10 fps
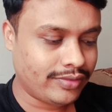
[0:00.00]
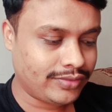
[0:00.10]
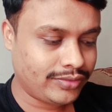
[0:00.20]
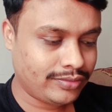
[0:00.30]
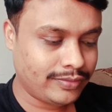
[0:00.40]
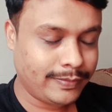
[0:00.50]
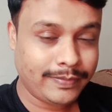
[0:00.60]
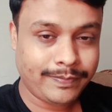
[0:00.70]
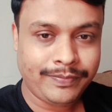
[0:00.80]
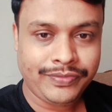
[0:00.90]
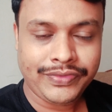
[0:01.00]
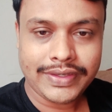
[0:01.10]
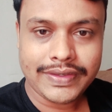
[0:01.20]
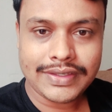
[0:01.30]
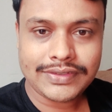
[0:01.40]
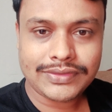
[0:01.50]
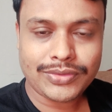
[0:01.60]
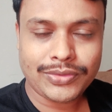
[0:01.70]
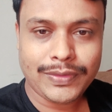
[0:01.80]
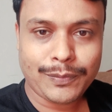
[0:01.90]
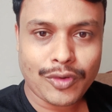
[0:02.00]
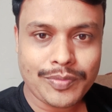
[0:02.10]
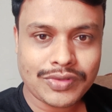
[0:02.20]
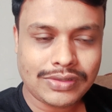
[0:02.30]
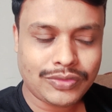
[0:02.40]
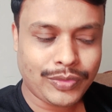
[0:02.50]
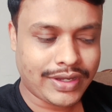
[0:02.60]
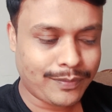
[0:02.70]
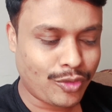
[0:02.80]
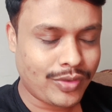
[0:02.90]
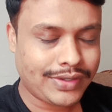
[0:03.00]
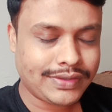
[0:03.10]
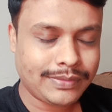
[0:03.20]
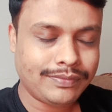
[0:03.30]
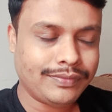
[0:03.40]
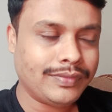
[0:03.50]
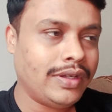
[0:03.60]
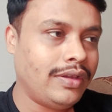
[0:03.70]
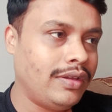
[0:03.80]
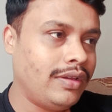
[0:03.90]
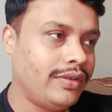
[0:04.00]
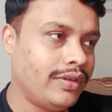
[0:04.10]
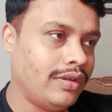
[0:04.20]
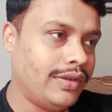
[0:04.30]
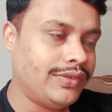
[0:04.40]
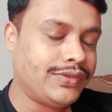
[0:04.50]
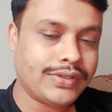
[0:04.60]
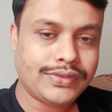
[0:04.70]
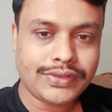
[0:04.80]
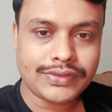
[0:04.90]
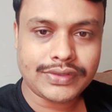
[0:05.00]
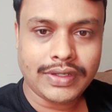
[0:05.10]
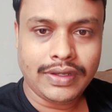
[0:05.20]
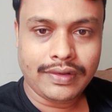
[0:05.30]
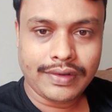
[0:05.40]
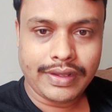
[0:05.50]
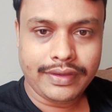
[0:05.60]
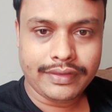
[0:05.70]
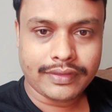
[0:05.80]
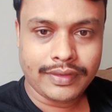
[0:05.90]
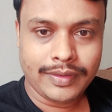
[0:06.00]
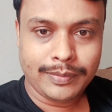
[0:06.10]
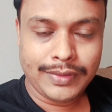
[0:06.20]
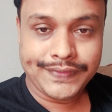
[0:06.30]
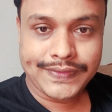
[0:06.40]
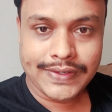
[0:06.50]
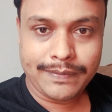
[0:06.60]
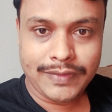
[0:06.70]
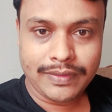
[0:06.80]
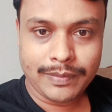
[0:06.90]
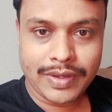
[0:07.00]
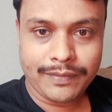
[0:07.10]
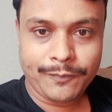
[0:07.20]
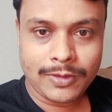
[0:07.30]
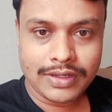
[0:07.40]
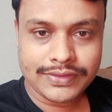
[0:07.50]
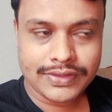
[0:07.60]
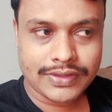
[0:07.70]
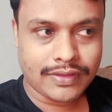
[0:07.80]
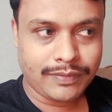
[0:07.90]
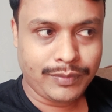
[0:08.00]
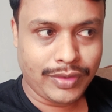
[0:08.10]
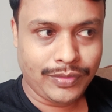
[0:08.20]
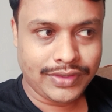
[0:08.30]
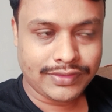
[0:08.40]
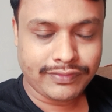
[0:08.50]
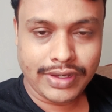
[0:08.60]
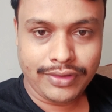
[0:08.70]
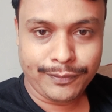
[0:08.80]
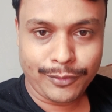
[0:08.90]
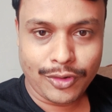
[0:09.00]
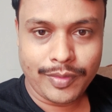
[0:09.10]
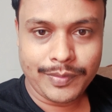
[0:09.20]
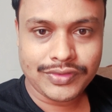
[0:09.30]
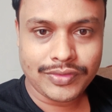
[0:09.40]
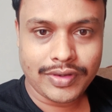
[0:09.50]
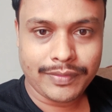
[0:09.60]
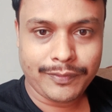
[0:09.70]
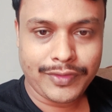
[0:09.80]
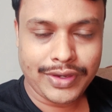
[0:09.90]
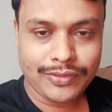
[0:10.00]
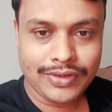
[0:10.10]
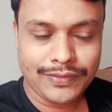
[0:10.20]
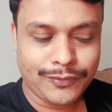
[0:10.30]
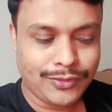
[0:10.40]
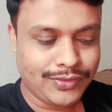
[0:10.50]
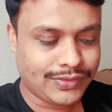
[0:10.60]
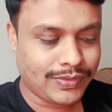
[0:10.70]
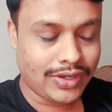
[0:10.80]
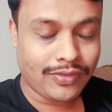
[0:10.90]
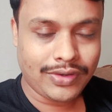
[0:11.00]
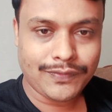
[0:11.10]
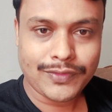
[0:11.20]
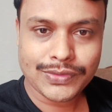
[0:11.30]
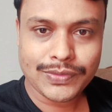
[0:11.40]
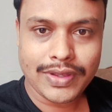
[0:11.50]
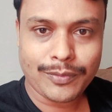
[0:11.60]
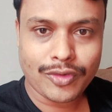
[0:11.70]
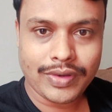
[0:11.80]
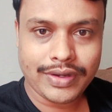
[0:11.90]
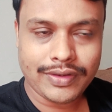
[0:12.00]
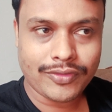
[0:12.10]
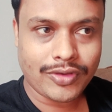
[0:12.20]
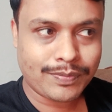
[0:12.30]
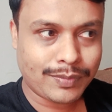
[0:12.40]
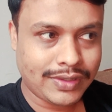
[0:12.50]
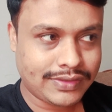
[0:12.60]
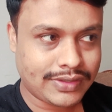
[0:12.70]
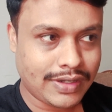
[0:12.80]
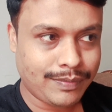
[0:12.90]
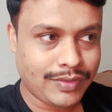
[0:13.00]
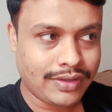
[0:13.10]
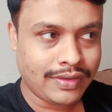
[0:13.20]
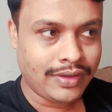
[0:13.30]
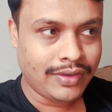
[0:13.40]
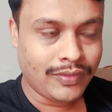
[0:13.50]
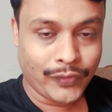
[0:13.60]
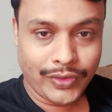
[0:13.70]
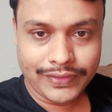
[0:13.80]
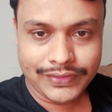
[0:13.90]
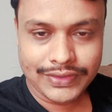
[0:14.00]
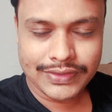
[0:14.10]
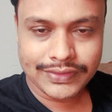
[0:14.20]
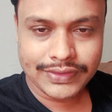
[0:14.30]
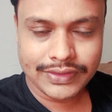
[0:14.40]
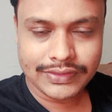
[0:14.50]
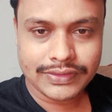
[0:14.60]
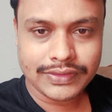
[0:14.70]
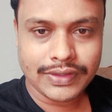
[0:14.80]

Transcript: So yes, through the prompts also we can provide some instructions like, please tell me my past previous five prompts or five inputs, whatever inputs we have provided, or please tell me what restrictions